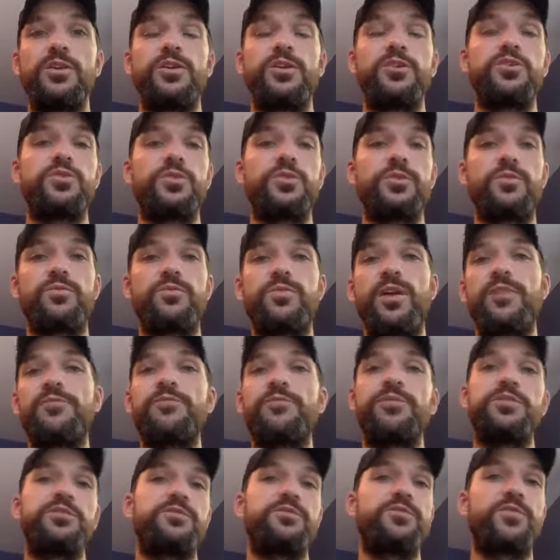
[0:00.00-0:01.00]
sort of
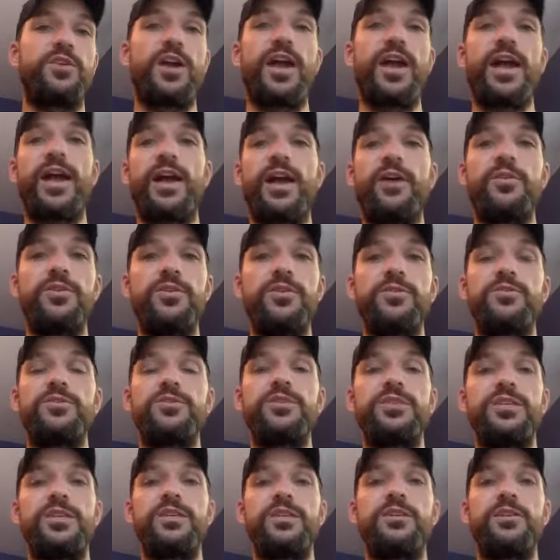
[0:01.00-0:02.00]
reference for how you
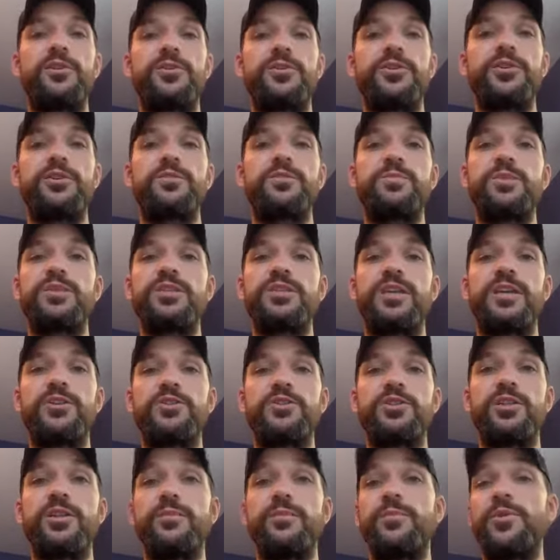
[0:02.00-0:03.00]
see learners
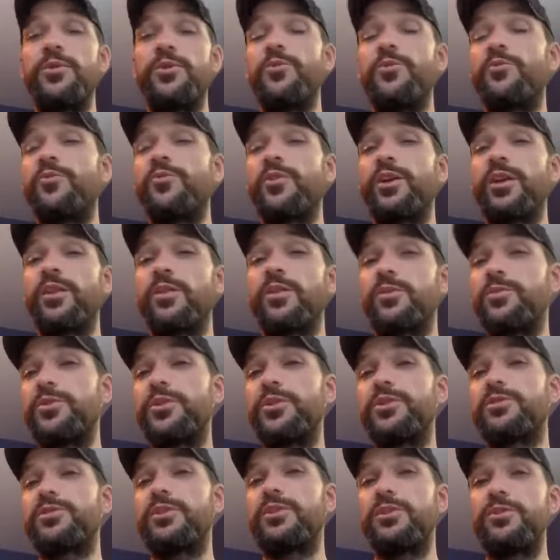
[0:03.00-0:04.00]
potentially maneuvering through
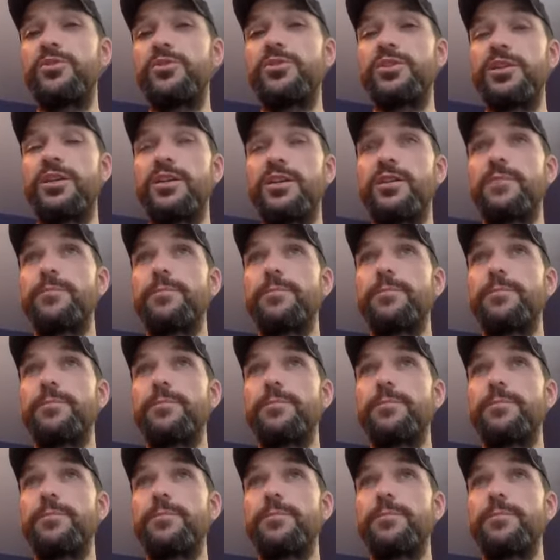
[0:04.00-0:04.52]
your solution.